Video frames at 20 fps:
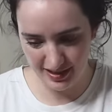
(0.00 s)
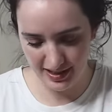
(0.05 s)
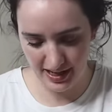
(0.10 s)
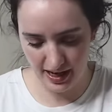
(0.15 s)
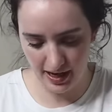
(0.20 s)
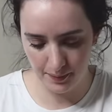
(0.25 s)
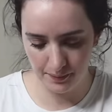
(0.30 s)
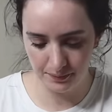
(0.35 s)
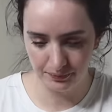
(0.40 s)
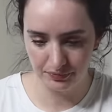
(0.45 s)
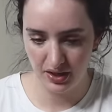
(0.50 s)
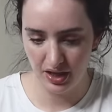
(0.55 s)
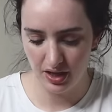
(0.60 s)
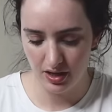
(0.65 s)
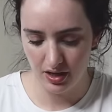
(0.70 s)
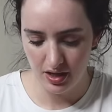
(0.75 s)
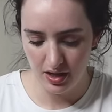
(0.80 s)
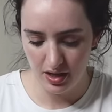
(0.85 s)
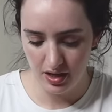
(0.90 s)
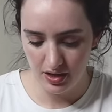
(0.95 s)
Okay,
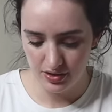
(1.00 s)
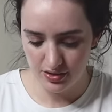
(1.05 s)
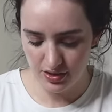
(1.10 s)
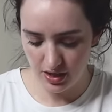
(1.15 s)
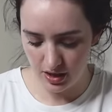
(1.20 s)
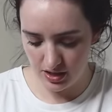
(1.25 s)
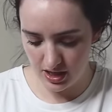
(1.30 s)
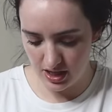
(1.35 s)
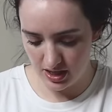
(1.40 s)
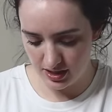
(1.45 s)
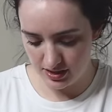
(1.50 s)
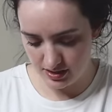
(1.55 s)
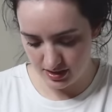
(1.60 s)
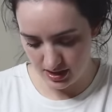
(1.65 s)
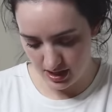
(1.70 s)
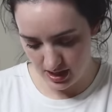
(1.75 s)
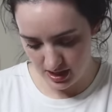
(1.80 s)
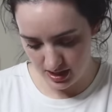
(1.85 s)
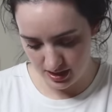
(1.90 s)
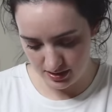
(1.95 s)
so
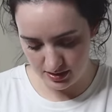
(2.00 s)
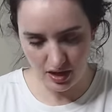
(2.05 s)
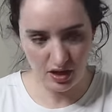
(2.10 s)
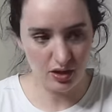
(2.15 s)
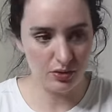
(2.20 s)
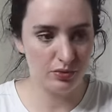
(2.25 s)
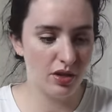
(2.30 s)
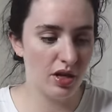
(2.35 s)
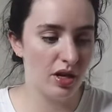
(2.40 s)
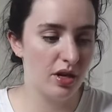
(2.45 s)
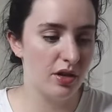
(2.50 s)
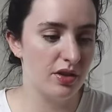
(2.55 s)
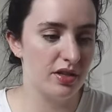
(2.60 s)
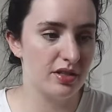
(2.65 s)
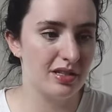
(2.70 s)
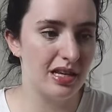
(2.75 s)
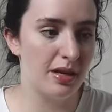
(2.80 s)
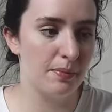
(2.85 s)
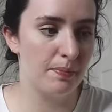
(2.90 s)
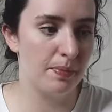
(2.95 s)
this is, oh no,
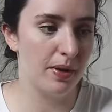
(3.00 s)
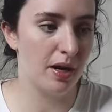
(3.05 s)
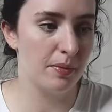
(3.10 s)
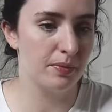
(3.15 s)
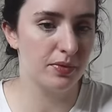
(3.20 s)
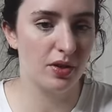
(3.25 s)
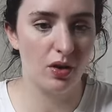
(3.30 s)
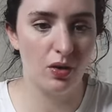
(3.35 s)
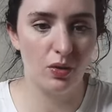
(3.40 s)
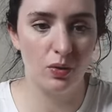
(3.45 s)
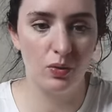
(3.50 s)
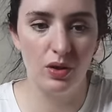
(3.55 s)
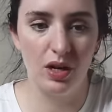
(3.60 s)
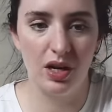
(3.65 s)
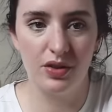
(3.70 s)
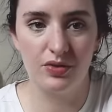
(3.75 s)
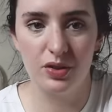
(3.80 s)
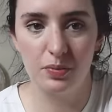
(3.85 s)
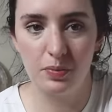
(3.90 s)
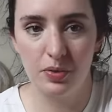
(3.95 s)
this lip balm's got all
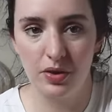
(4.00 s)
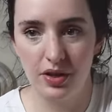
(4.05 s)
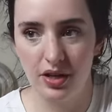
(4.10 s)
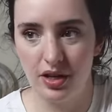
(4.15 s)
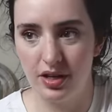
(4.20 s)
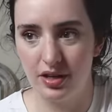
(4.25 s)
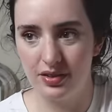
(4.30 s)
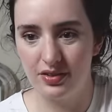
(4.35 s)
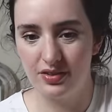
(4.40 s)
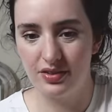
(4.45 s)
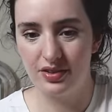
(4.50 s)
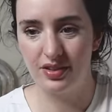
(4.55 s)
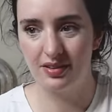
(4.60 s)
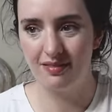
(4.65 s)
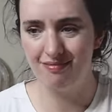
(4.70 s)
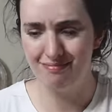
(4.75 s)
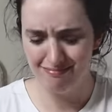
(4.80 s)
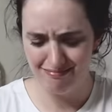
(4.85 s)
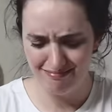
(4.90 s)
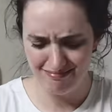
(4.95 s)
over the products.
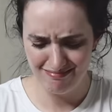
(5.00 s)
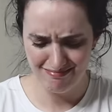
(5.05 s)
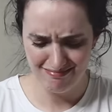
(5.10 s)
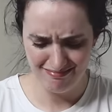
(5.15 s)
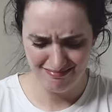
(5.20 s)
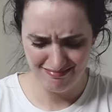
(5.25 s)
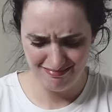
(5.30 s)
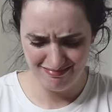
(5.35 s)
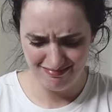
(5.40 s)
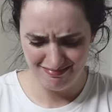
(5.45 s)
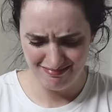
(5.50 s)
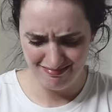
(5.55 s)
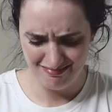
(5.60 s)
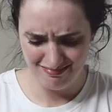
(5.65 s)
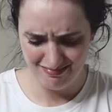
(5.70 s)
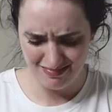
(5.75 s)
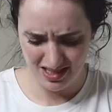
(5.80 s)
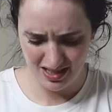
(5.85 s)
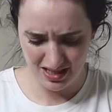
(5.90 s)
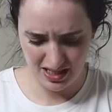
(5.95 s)

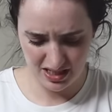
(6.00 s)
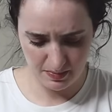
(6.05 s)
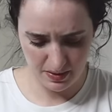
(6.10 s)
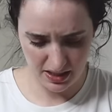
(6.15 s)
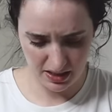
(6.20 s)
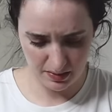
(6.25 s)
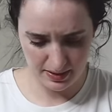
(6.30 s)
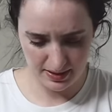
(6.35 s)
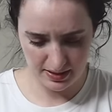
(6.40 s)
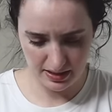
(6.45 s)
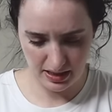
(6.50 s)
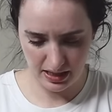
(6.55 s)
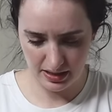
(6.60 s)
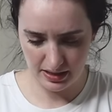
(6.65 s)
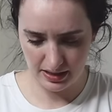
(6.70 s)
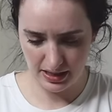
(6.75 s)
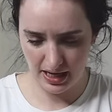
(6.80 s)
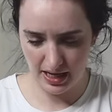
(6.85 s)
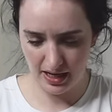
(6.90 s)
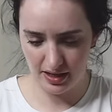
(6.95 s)
This makes me
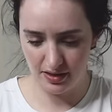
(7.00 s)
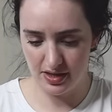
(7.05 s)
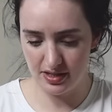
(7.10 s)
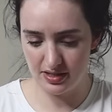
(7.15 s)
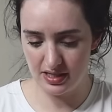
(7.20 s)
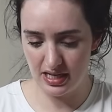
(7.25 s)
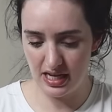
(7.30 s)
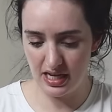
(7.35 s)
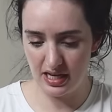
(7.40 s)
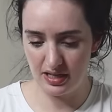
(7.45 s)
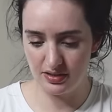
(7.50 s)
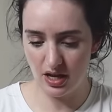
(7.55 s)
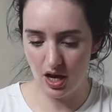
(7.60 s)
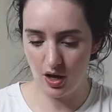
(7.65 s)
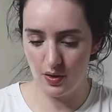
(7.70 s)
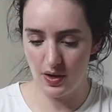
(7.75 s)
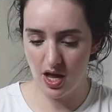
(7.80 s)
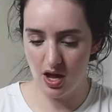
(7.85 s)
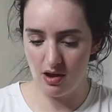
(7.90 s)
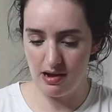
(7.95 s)
sad. Okay, this is
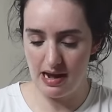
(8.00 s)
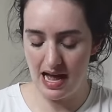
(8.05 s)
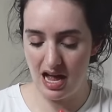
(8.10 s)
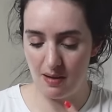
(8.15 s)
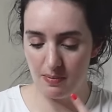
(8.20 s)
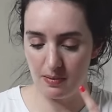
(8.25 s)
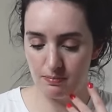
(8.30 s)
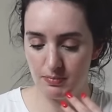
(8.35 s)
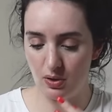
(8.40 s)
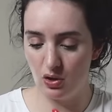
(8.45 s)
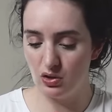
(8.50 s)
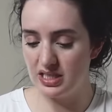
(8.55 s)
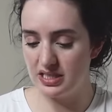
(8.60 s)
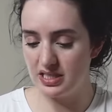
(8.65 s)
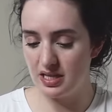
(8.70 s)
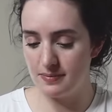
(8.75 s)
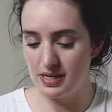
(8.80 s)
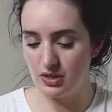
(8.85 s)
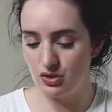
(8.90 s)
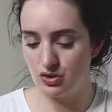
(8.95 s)
OEO Lab
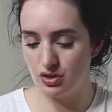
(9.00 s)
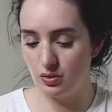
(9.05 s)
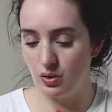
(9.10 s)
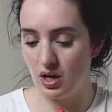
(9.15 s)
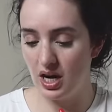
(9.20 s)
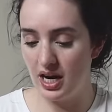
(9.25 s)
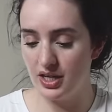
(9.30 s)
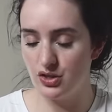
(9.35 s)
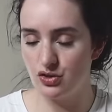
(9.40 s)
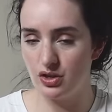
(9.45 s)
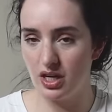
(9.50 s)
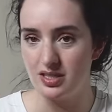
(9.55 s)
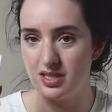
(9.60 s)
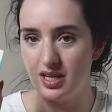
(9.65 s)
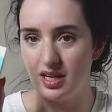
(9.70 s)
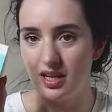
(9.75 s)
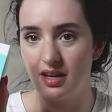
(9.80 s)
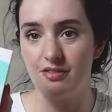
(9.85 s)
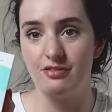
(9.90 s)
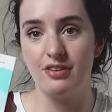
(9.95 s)
Multidimensional
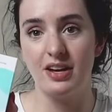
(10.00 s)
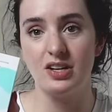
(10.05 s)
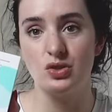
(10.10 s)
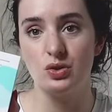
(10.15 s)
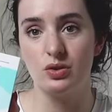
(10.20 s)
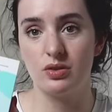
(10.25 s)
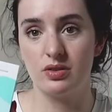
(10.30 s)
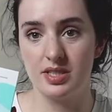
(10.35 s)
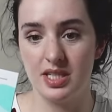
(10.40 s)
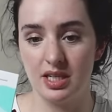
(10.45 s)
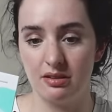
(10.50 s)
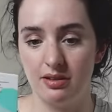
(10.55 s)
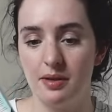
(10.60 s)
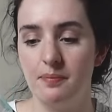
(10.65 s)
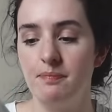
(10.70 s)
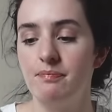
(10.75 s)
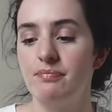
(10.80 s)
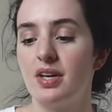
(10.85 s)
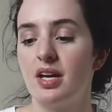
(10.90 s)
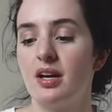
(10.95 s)
Hydrating Facial
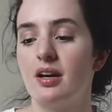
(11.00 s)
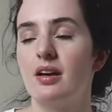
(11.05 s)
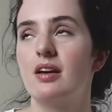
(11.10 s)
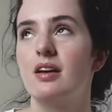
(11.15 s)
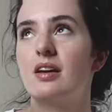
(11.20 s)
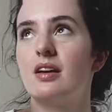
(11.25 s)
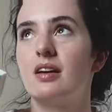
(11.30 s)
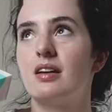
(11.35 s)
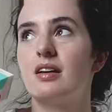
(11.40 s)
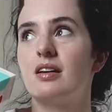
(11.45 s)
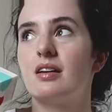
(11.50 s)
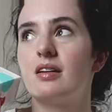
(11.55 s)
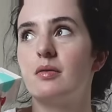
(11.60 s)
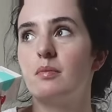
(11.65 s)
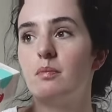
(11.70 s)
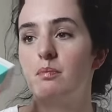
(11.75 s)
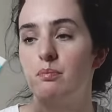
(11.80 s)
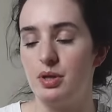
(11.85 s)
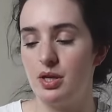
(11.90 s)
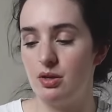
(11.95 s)
Serum.
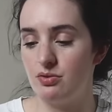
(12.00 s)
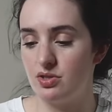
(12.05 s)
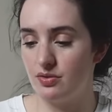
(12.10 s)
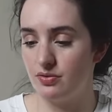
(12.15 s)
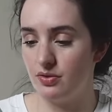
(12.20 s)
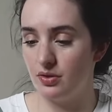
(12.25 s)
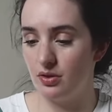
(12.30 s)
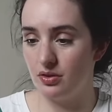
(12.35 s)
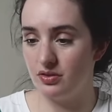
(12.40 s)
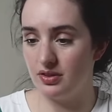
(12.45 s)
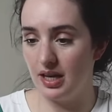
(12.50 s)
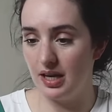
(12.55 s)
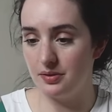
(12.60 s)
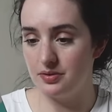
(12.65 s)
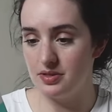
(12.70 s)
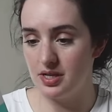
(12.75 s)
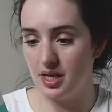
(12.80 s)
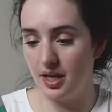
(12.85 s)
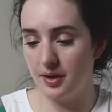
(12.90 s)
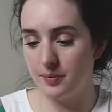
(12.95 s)
Beautiful
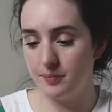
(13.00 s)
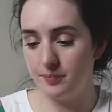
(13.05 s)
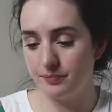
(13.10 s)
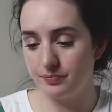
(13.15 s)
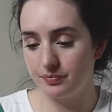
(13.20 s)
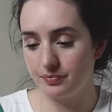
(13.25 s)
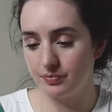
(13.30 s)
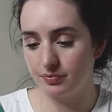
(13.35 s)
sounding.